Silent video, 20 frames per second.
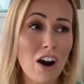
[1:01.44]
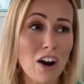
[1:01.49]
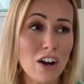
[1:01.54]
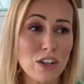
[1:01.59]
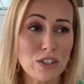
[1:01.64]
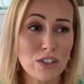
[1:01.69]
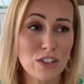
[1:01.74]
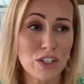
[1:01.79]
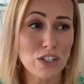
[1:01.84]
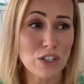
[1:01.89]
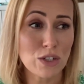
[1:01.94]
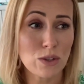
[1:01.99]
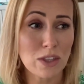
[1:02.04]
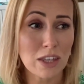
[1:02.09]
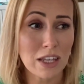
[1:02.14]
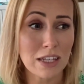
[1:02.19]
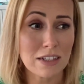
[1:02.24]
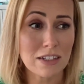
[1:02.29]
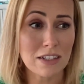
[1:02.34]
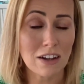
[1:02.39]
I used to do
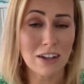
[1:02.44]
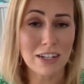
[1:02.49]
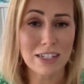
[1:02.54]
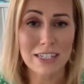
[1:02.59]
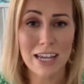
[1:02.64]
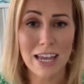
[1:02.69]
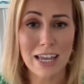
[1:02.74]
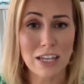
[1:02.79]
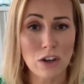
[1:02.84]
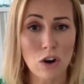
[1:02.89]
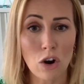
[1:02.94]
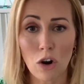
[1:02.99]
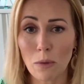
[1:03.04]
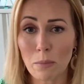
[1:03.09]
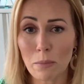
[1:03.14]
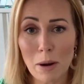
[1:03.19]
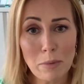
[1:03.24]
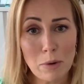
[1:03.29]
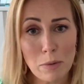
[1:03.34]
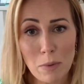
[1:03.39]
things like take hot
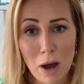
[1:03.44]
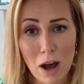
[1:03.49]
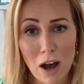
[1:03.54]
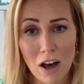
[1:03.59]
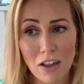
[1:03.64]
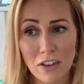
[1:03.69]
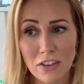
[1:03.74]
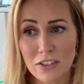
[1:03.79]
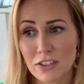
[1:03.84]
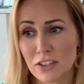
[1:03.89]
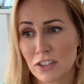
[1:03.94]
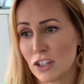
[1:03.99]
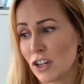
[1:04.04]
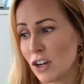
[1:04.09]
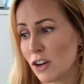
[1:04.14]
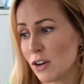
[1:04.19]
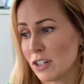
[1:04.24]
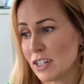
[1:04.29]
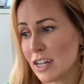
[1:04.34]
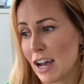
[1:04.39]
bubble baths,
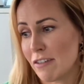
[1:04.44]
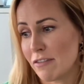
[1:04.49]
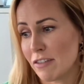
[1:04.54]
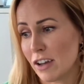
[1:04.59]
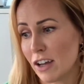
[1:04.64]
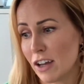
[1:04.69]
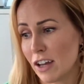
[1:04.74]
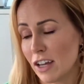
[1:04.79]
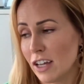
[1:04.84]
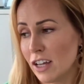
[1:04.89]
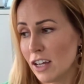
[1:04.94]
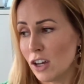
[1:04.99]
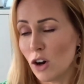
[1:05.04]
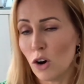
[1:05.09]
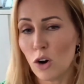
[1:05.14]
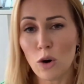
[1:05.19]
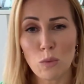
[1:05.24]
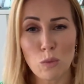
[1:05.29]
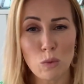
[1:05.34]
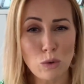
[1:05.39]
I'd have a
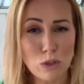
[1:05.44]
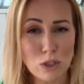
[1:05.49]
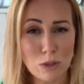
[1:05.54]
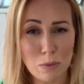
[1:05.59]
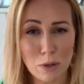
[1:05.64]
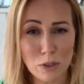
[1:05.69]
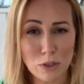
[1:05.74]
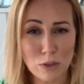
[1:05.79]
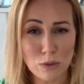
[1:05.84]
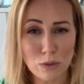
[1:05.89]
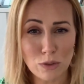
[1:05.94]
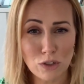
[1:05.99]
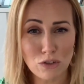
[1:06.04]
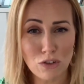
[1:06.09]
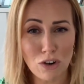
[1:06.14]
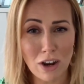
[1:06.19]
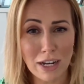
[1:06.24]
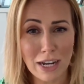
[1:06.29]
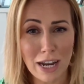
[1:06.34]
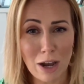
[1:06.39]
hot water bottle to
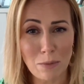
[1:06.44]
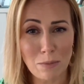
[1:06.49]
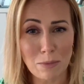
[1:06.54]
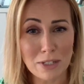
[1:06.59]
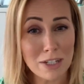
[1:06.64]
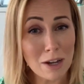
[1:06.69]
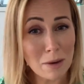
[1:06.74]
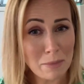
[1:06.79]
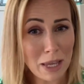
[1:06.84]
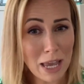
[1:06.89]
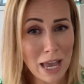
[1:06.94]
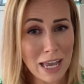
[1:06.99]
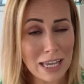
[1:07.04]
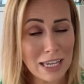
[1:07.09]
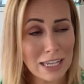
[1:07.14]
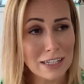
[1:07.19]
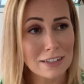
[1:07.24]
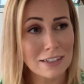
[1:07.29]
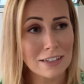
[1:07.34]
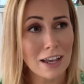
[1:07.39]
try and help my tummy
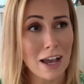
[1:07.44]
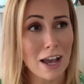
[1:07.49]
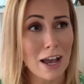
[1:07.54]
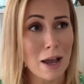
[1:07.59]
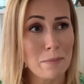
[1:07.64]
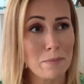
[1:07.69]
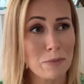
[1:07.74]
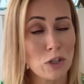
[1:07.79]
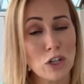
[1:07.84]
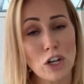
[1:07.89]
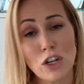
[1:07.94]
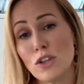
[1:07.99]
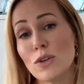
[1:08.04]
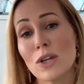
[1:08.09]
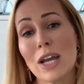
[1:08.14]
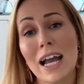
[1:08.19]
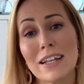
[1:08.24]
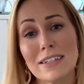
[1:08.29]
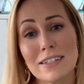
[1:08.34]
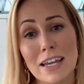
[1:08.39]
aches. You
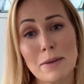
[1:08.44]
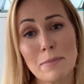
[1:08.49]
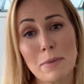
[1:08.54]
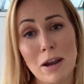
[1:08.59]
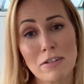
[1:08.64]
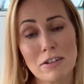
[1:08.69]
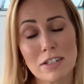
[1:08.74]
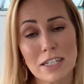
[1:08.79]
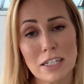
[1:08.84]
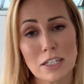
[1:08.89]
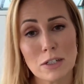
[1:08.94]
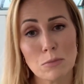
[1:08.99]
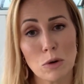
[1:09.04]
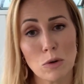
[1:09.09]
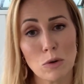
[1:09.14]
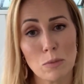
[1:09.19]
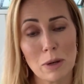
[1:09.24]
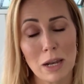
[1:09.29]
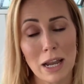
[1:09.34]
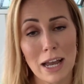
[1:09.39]
can take
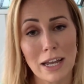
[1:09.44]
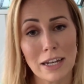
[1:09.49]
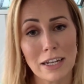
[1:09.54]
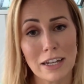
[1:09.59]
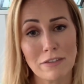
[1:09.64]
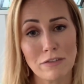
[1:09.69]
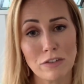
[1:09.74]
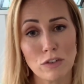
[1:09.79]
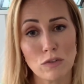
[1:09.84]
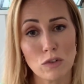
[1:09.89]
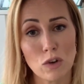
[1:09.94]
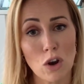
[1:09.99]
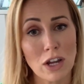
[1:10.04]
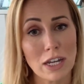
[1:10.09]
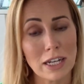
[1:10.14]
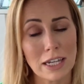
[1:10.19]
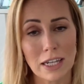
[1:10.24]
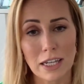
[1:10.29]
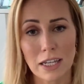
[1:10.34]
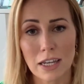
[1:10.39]
paracetamol on plan if you've got
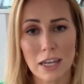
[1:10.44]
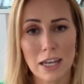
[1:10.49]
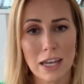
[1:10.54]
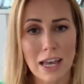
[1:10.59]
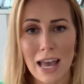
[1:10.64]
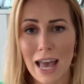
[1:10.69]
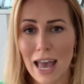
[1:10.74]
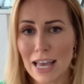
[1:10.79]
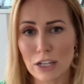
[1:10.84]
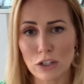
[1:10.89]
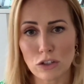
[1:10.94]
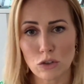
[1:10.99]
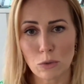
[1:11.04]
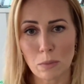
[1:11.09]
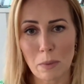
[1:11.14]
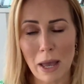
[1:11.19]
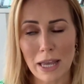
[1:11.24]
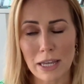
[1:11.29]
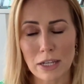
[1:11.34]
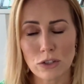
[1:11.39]
any aches or
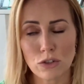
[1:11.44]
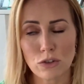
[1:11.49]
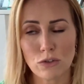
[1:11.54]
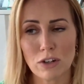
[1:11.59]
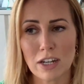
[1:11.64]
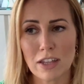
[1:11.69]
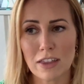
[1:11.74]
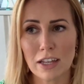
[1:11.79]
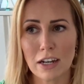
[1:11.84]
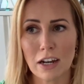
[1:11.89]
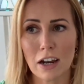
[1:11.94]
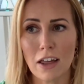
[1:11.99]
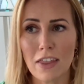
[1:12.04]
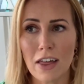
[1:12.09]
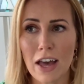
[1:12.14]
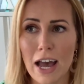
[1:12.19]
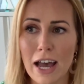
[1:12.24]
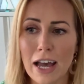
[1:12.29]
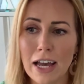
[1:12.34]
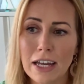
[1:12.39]
pains or anything like
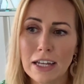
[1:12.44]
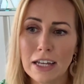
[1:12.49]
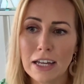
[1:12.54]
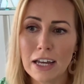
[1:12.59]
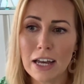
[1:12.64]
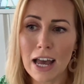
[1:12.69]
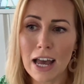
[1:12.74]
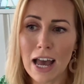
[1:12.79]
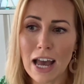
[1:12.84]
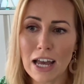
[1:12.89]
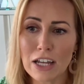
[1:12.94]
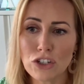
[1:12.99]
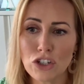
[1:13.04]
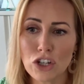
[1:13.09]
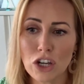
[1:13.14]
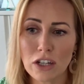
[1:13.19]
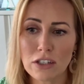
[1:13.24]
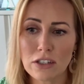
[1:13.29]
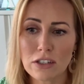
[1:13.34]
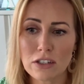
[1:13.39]
that. And
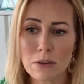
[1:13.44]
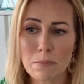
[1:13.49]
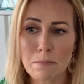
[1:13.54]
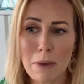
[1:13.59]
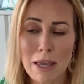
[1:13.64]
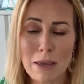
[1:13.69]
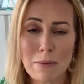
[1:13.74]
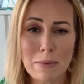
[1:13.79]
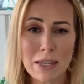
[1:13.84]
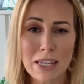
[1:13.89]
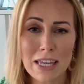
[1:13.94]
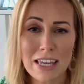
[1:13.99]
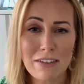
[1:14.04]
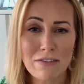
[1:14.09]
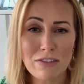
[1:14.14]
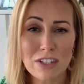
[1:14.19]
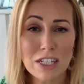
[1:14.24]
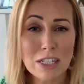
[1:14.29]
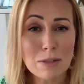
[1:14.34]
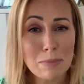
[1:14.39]
just maybe
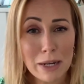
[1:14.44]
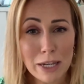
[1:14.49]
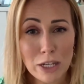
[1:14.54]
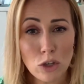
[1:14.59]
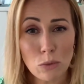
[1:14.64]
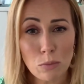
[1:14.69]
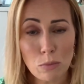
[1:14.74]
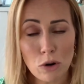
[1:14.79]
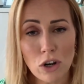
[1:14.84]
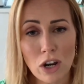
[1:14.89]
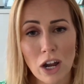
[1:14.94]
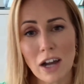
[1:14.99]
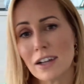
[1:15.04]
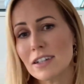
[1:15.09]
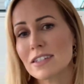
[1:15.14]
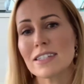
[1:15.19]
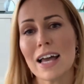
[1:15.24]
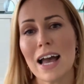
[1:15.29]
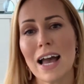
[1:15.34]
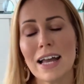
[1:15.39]
even split your
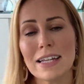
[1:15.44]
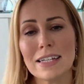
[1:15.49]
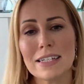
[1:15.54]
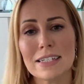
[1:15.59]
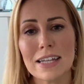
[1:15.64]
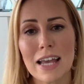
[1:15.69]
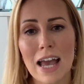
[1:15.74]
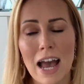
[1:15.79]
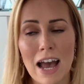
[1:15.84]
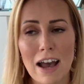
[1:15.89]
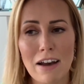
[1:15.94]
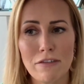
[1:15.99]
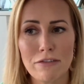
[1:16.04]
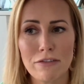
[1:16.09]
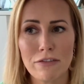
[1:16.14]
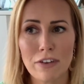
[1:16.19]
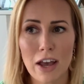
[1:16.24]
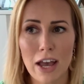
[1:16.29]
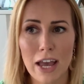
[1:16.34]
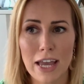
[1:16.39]
products and
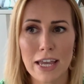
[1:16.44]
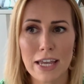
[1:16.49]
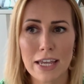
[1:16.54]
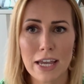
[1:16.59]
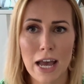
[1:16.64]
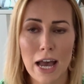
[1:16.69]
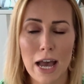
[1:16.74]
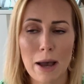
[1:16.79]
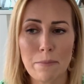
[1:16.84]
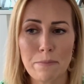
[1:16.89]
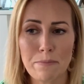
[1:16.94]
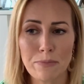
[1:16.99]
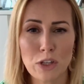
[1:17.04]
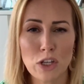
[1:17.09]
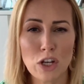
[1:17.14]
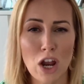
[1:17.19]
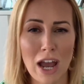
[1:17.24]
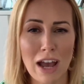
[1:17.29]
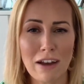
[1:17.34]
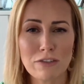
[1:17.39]
have
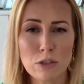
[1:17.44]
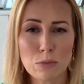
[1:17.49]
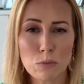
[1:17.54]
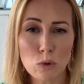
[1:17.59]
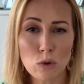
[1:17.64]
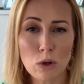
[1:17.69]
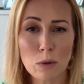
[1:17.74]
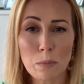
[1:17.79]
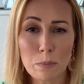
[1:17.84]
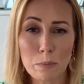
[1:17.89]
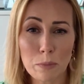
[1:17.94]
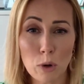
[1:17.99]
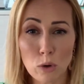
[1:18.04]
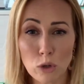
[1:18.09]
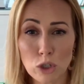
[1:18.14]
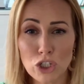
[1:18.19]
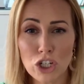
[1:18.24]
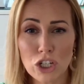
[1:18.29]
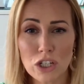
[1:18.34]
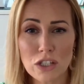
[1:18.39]
have smaller
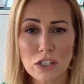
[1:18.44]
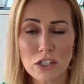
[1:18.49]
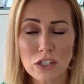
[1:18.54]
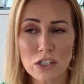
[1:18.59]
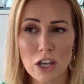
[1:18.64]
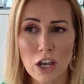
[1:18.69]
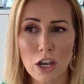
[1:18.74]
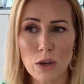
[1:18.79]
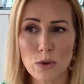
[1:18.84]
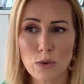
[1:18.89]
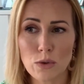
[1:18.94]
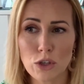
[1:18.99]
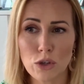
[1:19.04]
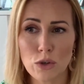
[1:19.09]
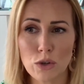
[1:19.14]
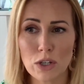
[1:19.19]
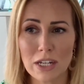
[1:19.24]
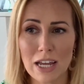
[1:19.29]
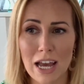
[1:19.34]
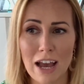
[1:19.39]
portions. So you
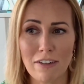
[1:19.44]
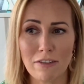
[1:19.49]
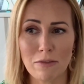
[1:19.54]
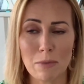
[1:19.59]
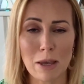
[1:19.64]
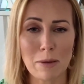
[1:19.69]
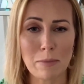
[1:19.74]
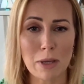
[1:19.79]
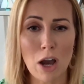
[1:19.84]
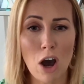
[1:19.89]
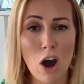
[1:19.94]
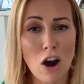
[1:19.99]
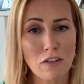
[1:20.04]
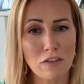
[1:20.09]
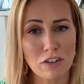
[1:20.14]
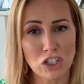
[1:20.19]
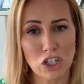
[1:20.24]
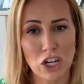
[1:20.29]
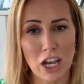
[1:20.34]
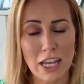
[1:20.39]
could have maybe
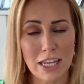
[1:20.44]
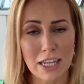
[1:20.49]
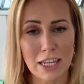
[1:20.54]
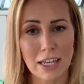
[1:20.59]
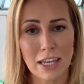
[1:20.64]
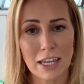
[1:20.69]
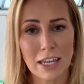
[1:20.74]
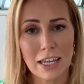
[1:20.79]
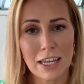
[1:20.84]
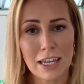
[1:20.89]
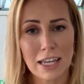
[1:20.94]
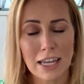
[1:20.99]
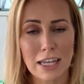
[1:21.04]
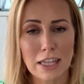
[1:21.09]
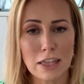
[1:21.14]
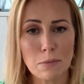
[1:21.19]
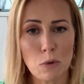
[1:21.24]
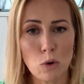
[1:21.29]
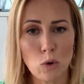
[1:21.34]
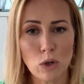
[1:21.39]
half a shake in
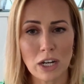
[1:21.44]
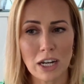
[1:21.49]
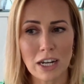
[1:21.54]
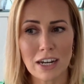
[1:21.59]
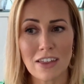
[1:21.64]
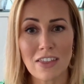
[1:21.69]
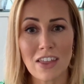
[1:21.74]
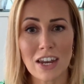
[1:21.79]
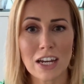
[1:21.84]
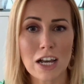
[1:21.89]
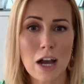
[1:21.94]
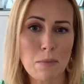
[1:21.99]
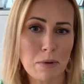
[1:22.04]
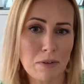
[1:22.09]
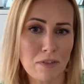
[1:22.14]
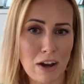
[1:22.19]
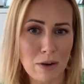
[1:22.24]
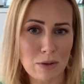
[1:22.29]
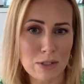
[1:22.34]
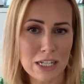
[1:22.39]
the morning and then a couple
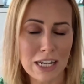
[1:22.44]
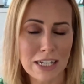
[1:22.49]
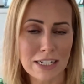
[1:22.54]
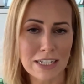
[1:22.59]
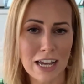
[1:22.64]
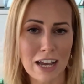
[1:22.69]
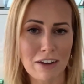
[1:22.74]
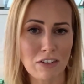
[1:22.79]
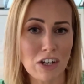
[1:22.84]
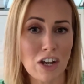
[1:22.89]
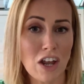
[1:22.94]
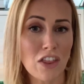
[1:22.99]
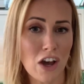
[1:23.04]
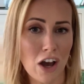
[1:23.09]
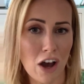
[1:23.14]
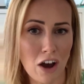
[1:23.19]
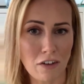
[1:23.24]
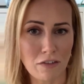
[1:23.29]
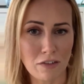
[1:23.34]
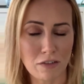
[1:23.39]
of hours later have another
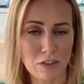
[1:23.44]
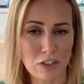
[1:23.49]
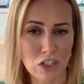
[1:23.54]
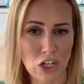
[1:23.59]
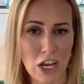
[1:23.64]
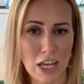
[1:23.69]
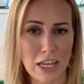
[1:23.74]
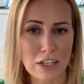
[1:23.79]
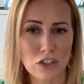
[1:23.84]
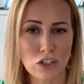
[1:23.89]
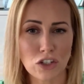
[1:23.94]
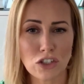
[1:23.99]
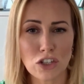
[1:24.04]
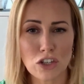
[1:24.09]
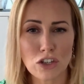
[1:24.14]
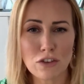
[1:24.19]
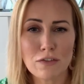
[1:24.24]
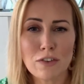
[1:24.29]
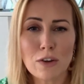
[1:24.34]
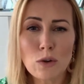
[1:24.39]
half of a shake, just so
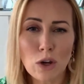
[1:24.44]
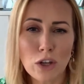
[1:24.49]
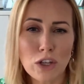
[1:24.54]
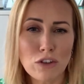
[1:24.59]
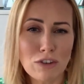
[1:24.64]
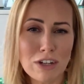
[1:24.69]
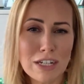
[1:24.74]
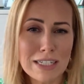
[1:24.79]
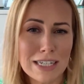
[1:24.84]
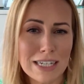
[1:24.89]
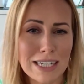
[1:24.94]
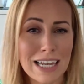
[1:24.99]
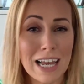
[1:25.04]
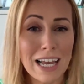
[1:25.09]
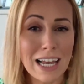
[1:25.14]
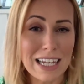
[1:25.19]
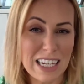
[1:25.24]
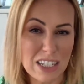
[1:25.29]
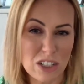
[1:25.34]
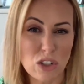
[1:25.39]
you feel like you're eating
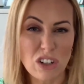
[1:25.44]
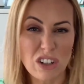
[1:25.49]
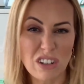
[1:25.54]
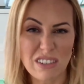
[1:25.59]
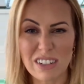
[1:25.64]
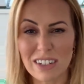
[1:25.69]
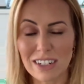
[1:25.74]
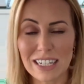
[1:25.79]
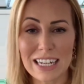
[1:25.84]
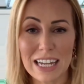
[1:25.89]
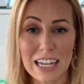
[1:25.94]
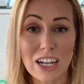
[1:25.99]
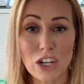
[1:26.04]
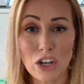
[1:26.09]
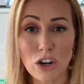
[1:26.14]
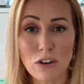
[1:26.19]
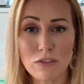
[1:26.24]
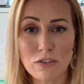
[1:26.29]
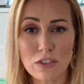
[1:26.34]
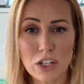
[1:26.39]
little
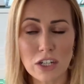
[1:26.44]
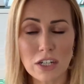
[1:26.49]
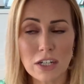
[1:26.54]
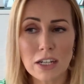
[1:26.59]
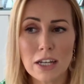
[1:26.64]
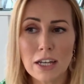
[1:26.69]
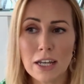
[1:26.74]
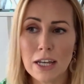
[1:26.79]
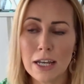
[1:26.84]
and often.